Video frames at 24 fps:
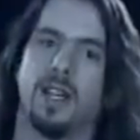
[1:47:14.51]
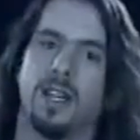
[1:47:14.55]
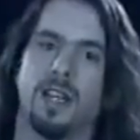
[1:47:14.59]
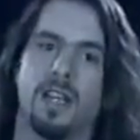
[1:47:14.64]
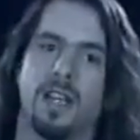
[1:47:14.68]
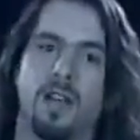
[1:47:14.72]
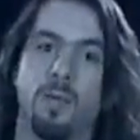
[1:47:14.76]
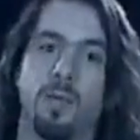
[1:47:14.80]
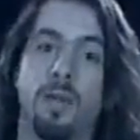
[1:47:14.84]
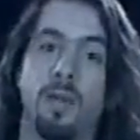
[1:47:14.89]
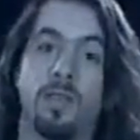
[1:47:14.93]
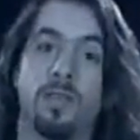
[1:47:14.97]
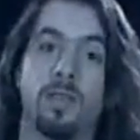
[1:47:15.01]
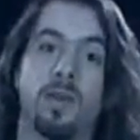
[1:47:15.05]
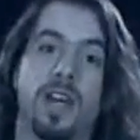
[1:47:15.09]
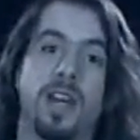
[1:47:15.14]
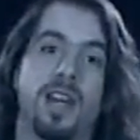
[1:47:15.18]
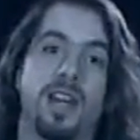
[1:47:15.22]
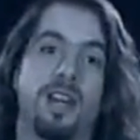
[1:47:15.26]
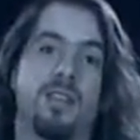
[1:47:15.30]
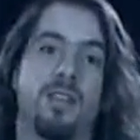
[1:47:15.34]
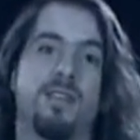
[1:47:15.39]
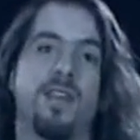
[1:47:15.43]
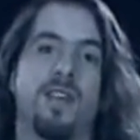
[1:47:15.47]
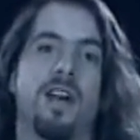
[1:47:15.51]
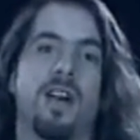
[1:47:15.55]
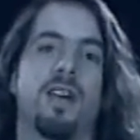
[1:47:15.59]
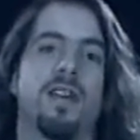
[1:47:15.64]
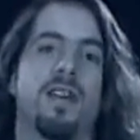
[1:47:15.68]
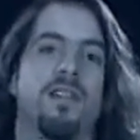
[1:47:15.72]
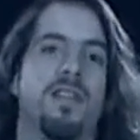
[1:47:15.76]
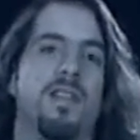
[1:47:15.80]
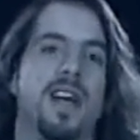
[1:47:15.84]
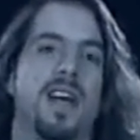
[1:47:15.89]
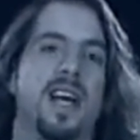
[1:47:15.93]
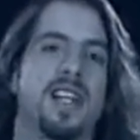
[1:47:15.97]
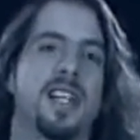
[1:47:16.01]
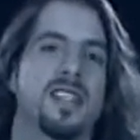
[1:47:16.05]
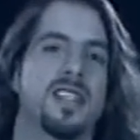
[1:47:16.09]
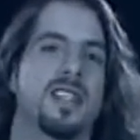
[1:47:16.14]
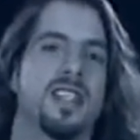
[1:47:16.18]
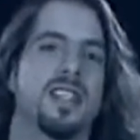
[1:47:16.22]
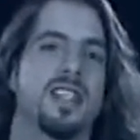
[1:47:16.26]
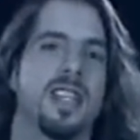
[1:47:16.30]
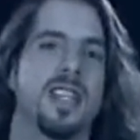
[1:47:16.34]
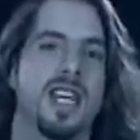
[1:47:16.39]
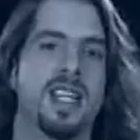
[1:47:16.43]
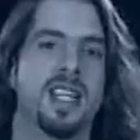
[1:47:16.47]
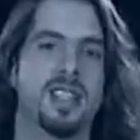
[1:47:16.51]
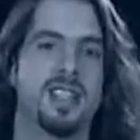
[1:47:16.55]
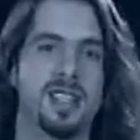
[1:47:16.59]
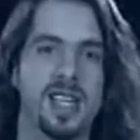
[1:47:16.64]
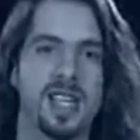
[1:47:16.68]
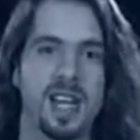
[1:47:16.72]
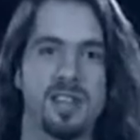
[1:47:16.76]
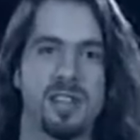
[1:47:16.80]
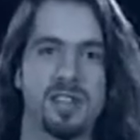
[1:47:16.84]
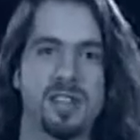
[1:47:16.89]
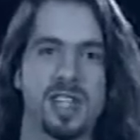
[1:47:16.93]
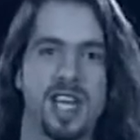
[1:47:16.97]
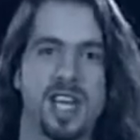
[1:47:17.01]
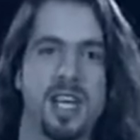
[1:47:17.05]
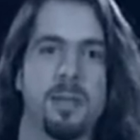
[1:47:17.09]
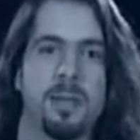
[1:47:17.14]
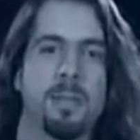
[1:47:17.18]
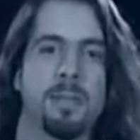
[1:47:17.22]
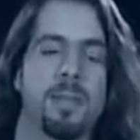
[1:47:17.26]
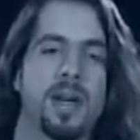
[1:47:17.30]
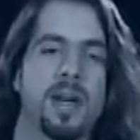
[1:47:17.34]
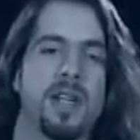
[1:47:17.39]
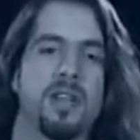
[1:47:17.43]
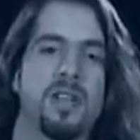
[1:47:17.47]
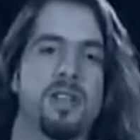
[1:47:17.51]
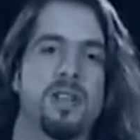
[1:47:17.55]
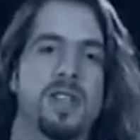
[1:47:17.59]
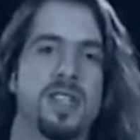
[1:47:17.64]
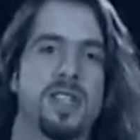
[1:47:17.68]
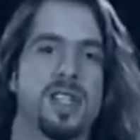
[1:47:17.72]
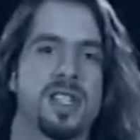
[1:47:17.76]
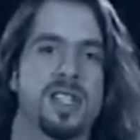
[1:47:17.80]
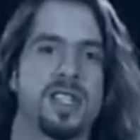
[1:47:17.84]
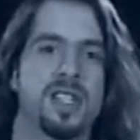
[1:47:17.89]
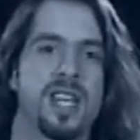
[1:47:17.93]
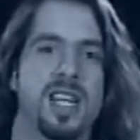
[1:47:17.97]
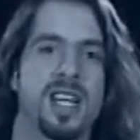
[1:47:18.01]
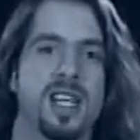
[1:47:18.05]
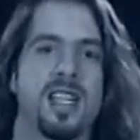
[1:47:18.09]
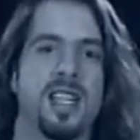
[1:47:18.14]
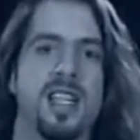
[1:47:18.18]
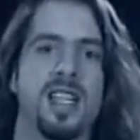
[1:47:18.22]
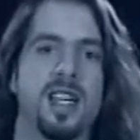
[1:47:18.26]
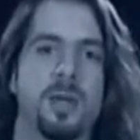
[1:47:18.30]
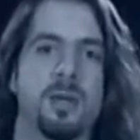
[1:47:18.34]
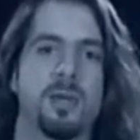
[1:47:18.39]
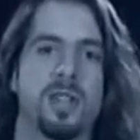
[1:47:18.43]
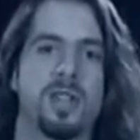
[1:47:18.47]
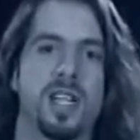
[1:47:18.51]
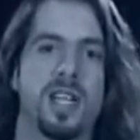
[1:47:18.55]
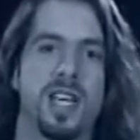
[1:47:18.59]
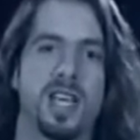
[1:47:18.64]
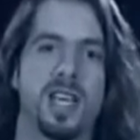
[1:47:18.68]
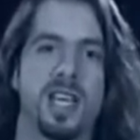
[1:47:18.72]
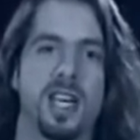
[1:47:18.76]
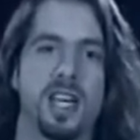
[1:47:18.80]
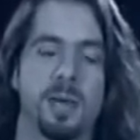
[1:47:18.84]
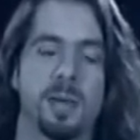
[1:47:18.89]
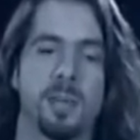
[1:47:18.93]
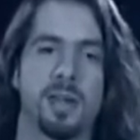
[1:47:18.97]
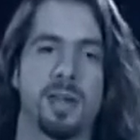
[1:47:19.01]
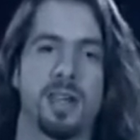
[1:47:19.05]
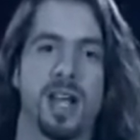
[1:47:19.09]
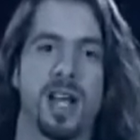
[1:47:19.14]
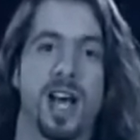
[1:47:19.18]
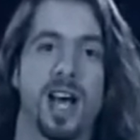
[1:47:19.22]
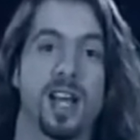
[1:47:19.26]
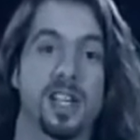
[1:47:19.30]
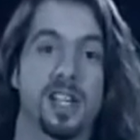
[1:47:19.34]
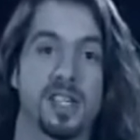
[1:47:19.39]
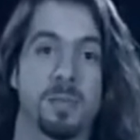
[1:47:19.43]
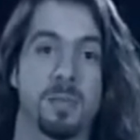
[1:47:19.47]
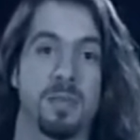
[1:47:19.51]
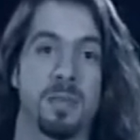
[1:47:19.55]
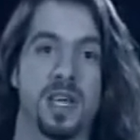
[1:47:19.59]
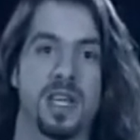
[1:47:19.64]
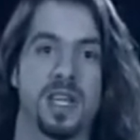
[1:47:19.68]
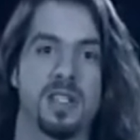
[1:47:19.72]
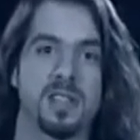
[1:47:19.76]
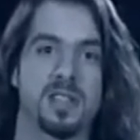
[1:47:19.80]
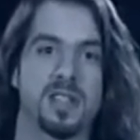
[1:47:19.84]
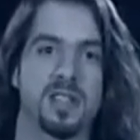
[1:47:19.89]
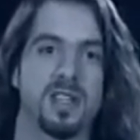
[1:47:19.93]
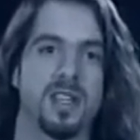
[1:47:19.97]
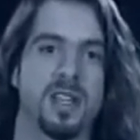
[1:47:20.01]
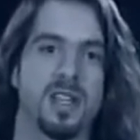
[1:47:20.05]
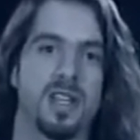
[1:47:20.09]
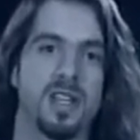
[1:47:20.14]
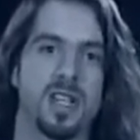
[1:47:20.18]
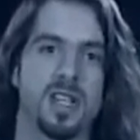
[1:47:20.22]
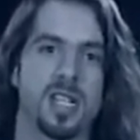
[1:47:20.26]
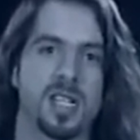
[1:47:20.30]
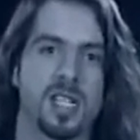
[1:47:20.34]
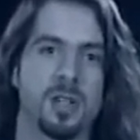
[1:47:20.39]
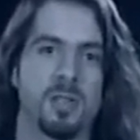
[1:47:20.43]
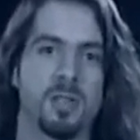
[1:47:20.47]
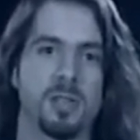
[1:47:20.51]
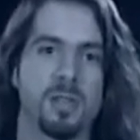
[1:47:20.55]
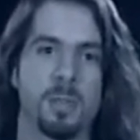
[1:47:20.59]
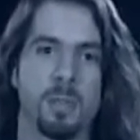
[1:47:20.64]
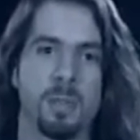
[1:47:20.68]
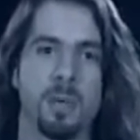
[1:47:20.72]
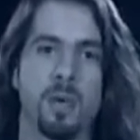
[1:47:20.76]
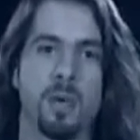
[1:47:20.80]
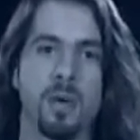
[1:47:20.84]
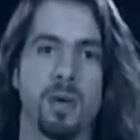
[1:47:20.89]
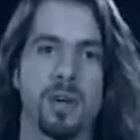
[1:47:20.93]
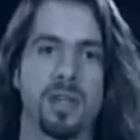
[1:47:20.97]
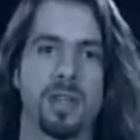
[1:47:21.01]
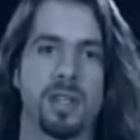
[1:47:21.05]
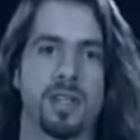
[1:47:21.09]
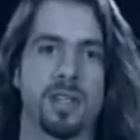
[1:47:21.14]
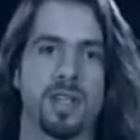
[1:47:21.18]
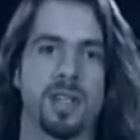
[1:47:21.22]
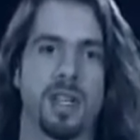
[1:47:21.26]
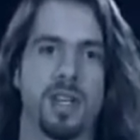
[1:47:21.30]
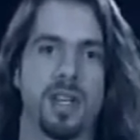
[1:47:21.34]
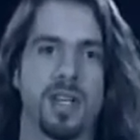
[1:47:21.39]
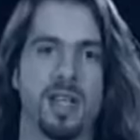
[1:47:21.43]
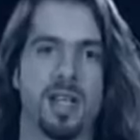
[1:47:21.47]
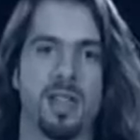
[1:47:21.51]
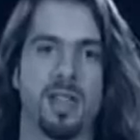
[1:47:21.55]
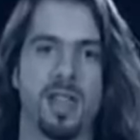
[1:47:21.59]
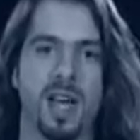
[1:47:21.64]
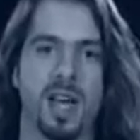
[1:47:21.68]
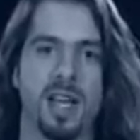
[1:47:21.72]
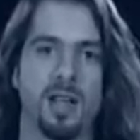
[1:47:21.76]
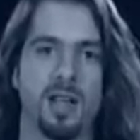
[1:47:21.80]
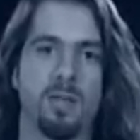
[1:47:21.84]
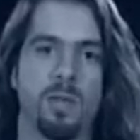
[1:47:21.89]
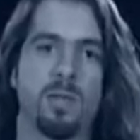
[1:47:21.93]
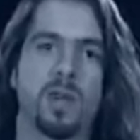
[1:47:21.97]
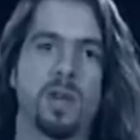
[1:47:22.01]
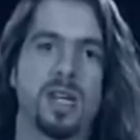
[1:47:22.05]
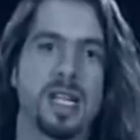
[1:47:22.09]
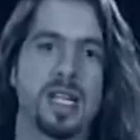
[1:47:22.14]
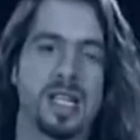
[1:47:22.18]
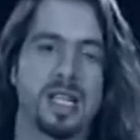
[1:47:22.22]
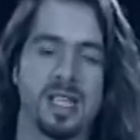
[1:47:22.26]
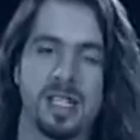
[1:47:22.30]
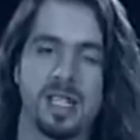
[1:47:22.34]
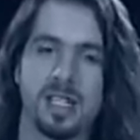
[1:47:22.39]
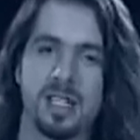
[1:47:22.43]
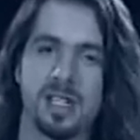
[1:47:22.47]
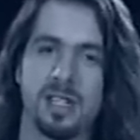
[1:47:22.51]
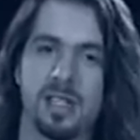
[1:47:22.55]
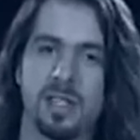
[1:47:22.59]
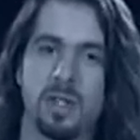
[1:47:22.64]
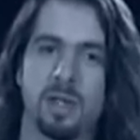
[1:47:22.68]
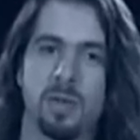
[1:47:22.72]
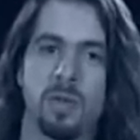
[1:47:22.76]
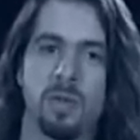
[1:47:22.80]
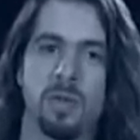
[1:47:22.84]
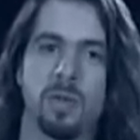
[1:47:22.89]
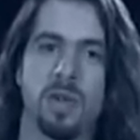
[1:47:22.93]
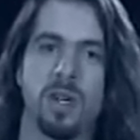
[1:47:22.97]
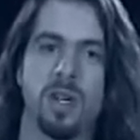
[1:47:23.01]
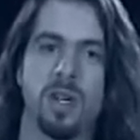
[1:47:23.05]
And we've created a very vast and dense soundscape by using this technique. We're taking up a lot of space. So it's important that you really listen to